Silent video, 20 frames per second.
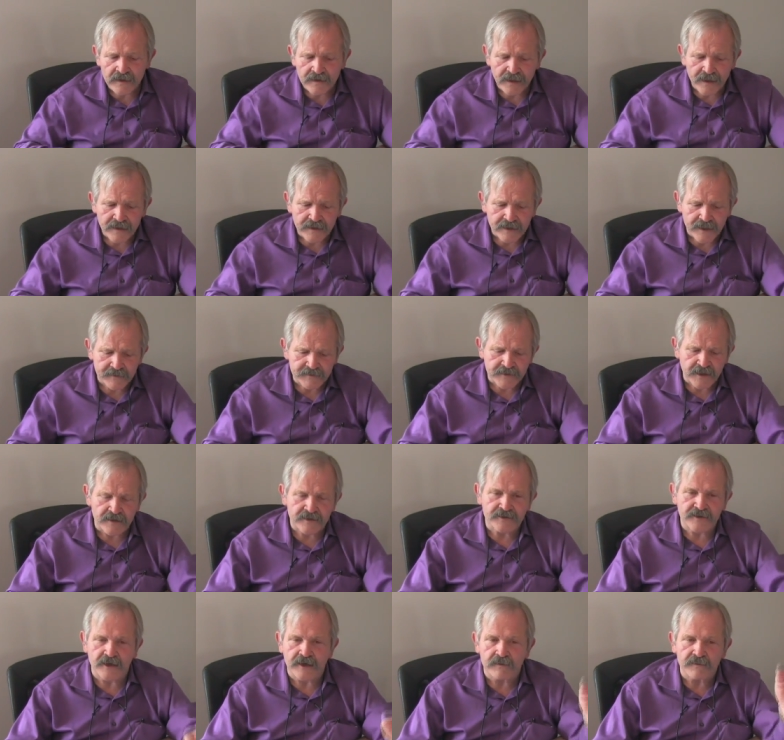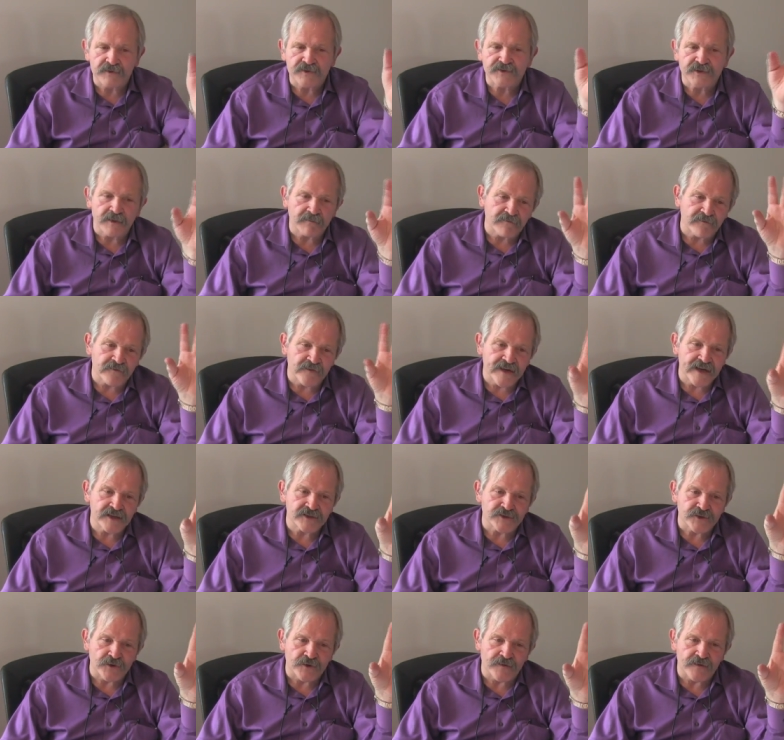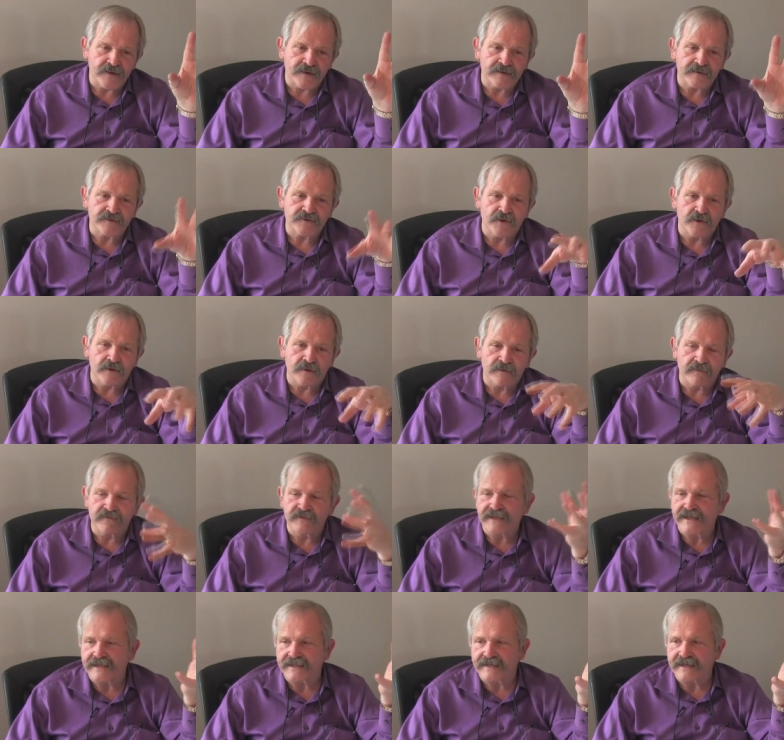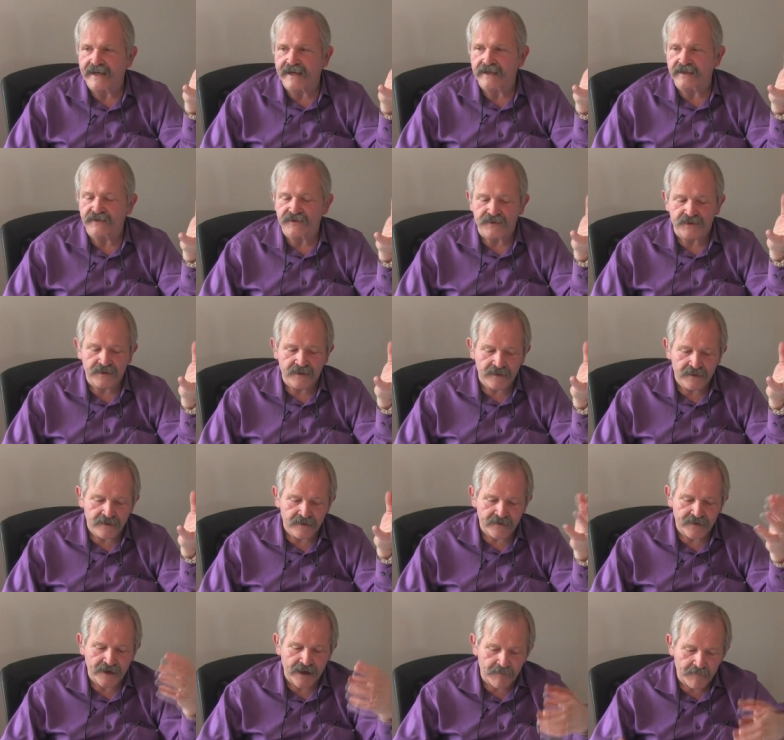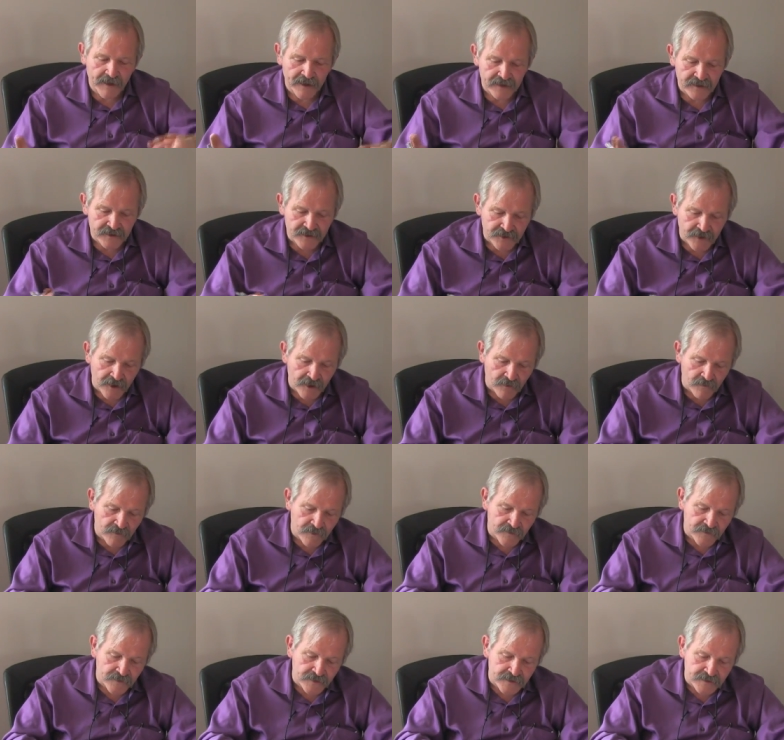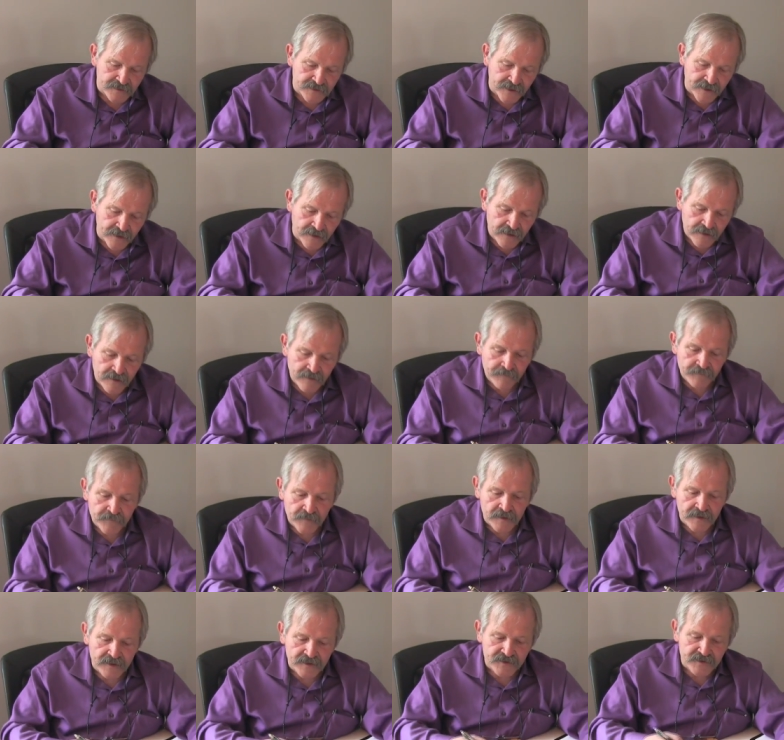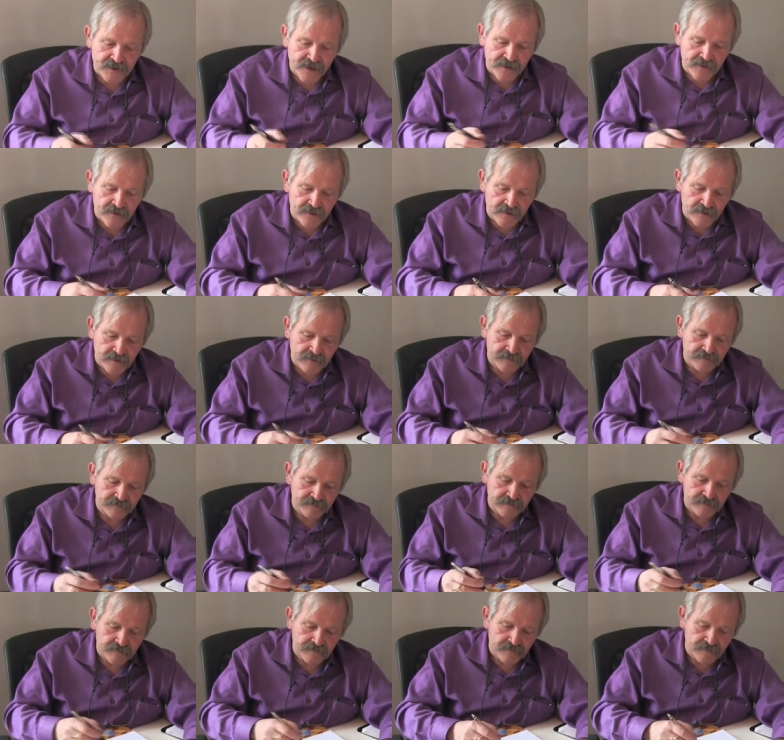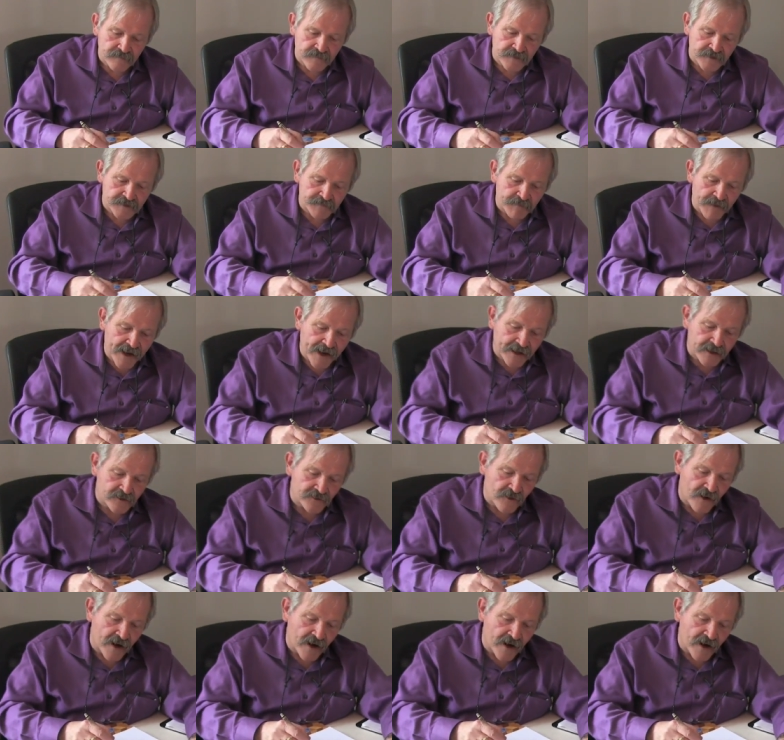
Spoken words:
A lot of times I'll start with some feature that sort of dictates thing. I might start with, let's say this back